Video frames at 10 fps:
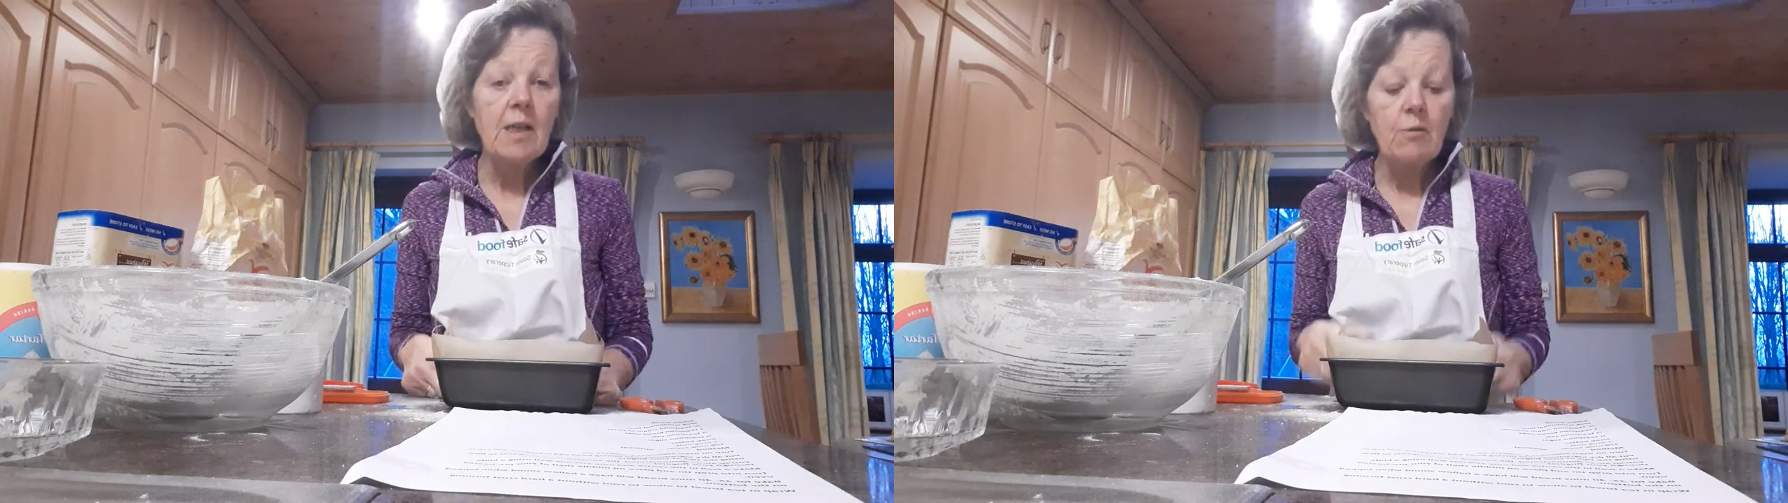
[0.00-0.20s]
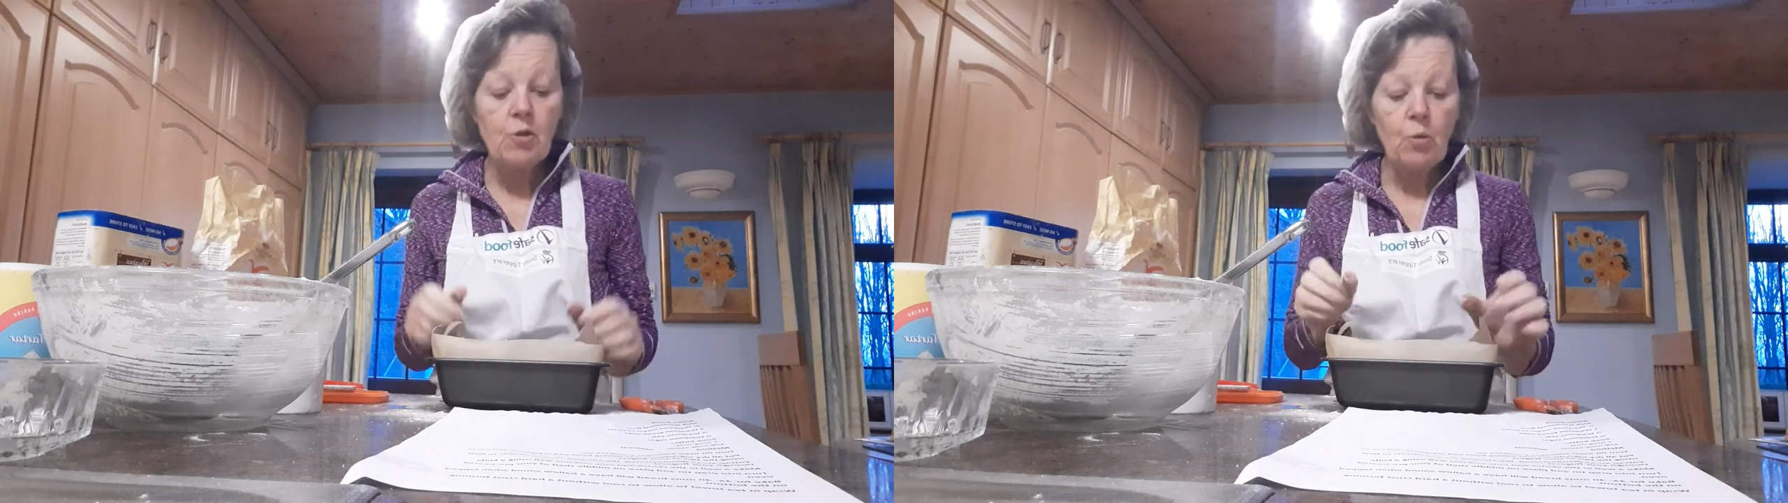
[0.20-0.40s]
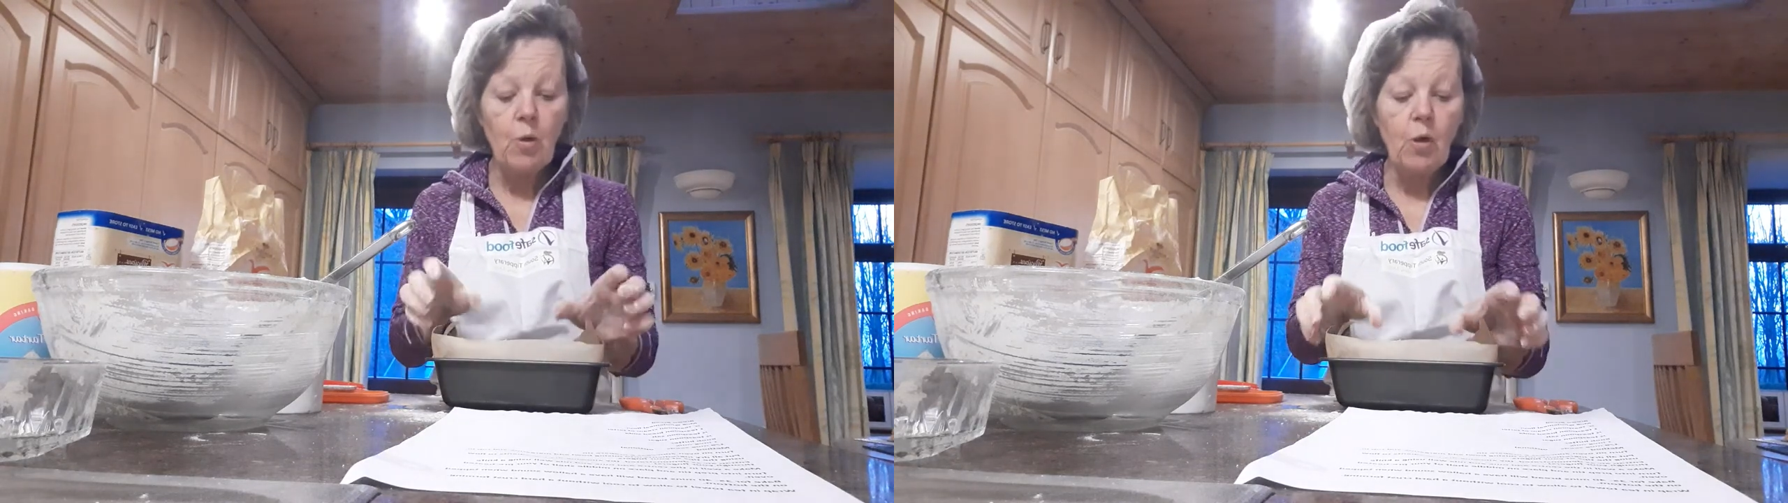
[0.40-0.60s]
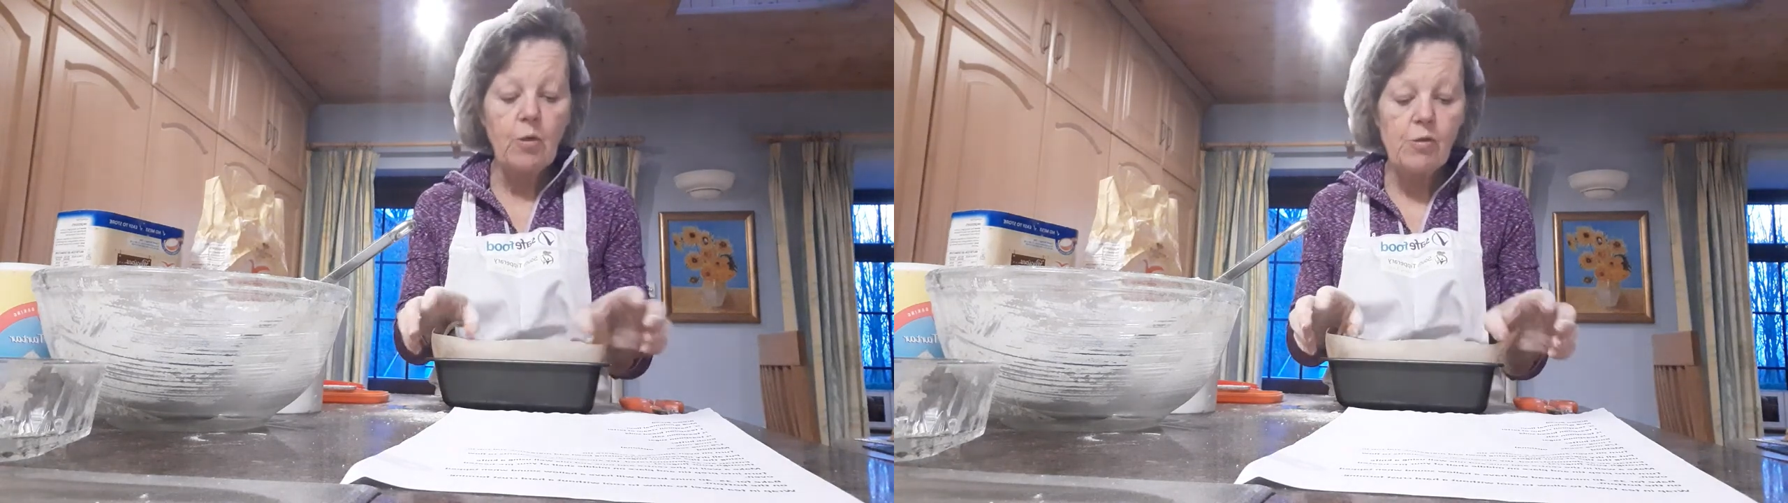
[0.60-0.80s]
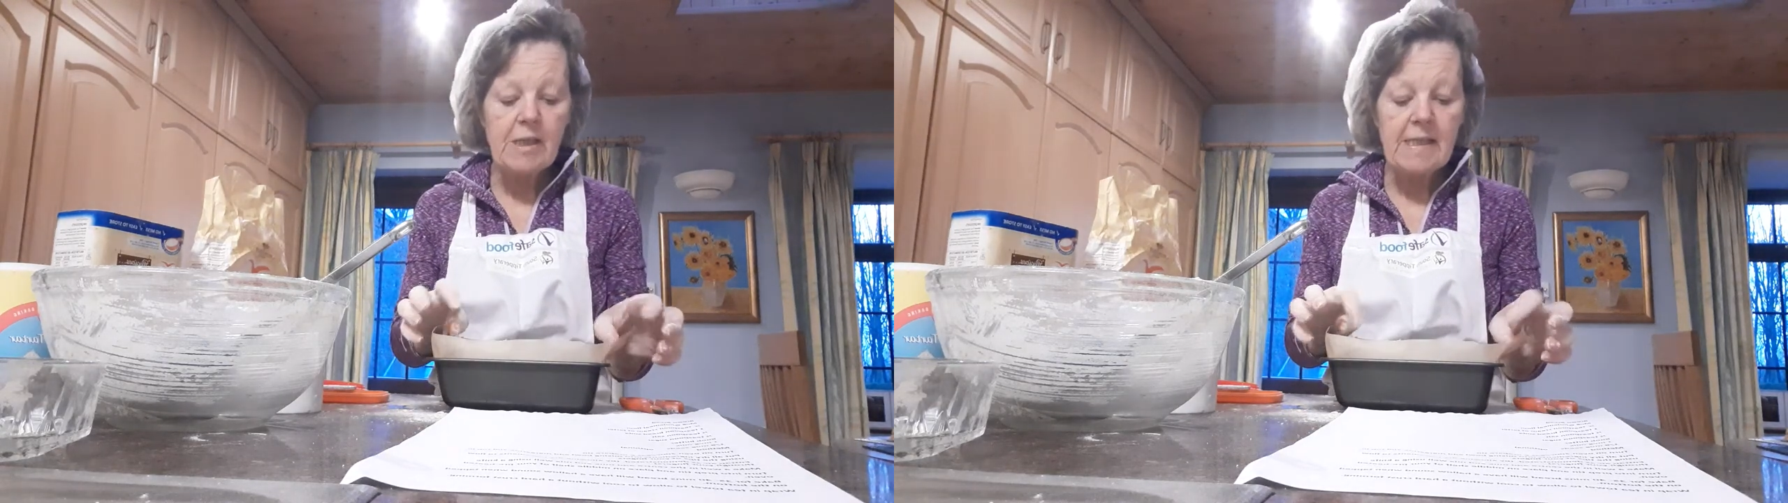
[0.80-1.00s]
down to
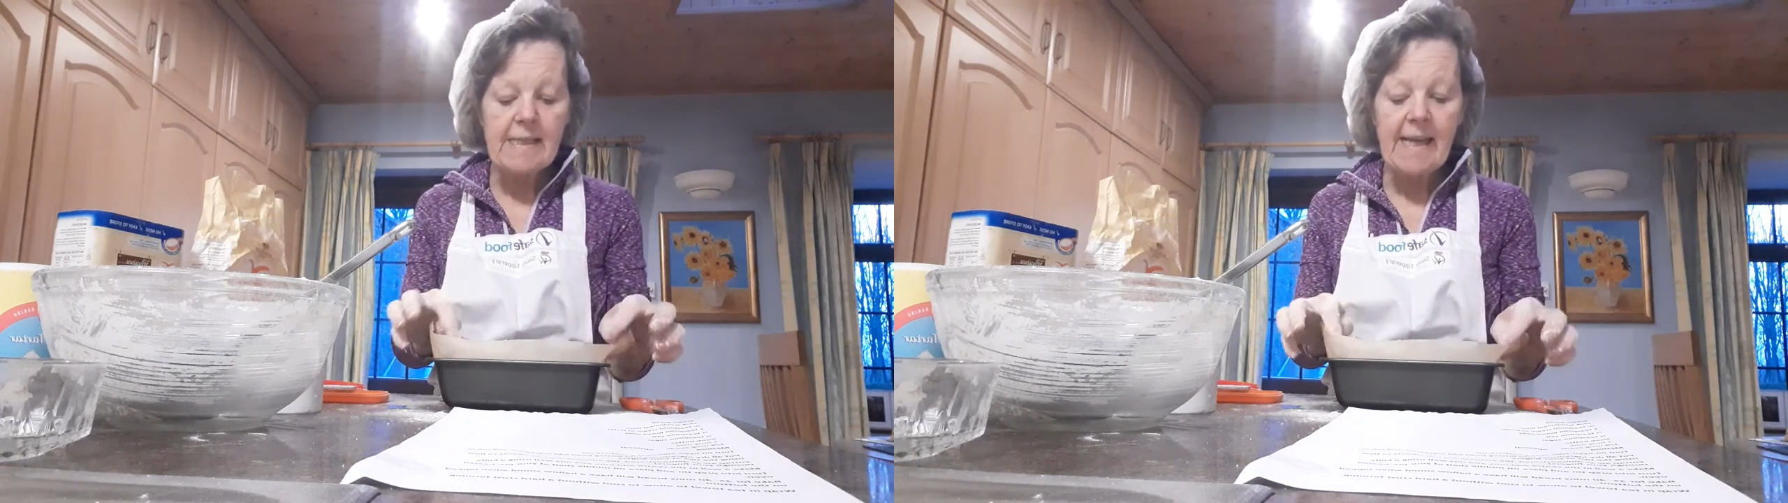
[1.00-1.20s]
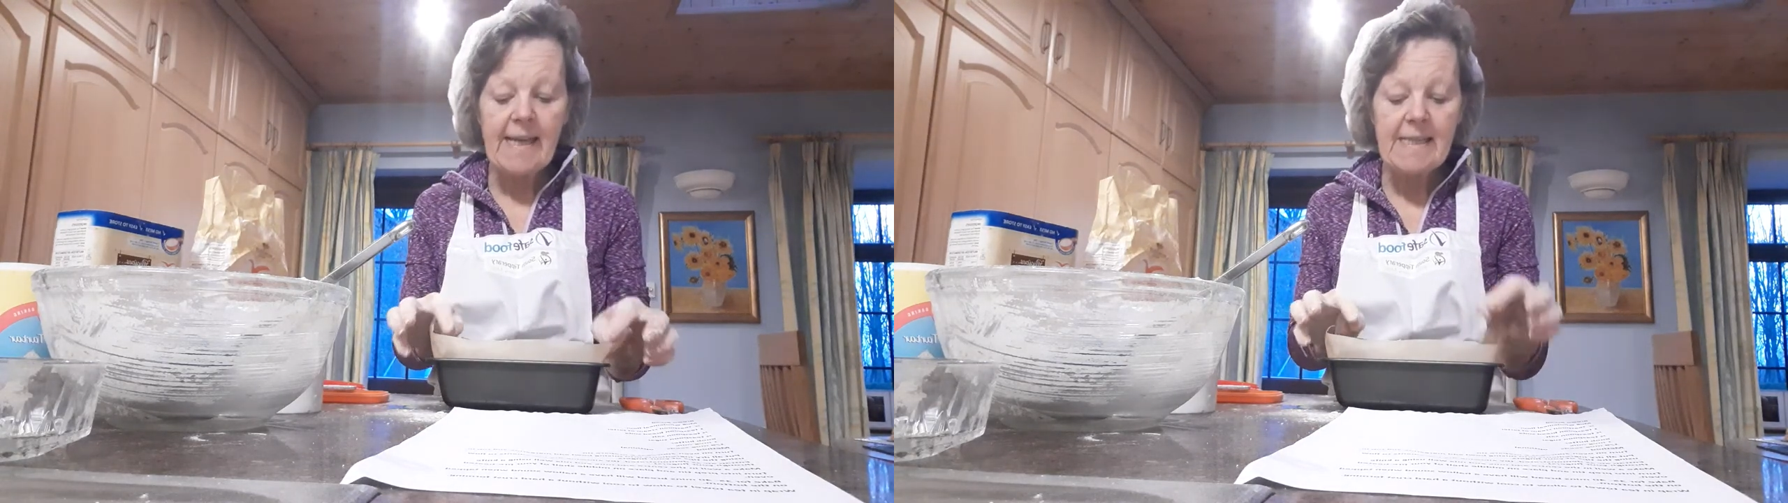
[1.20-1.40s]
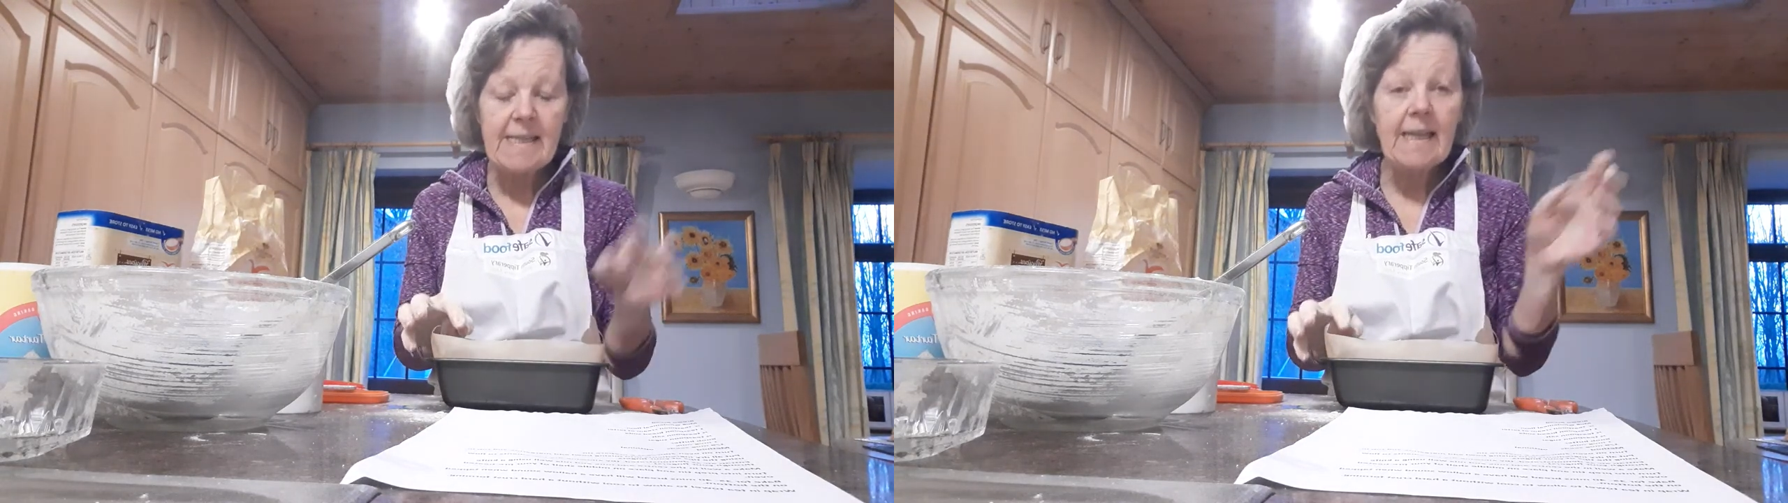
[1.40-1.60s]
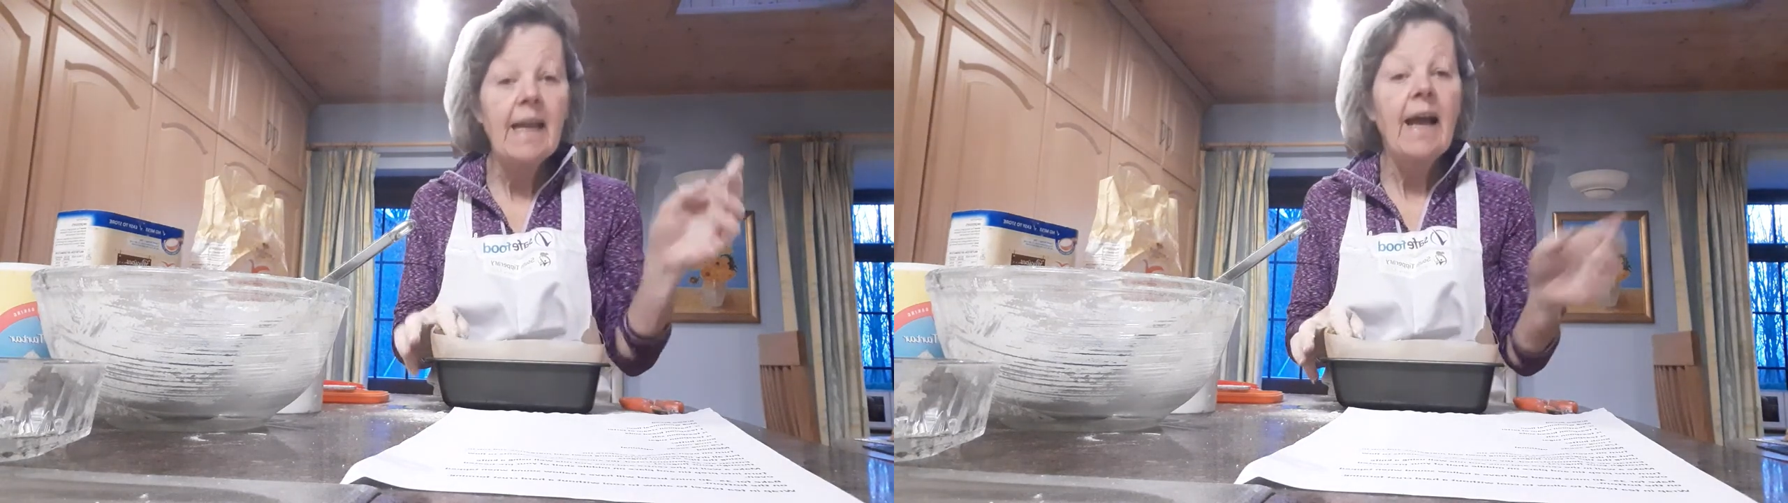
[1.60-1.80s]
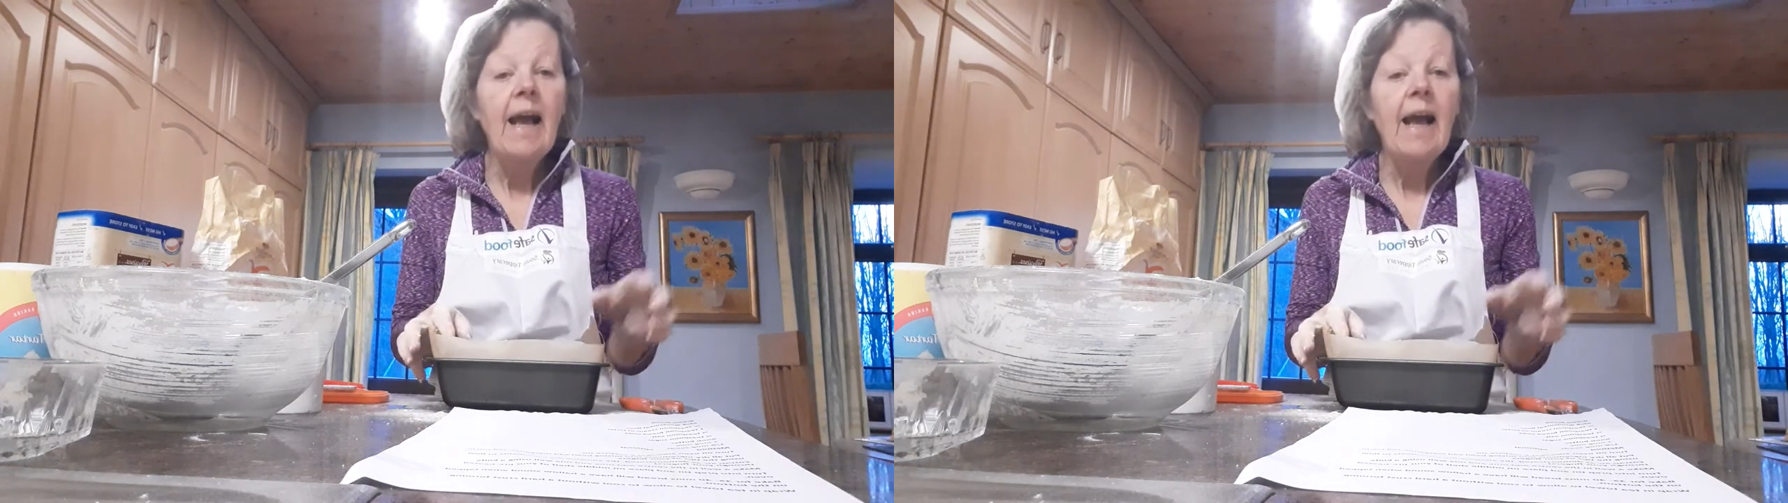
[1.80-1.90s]
180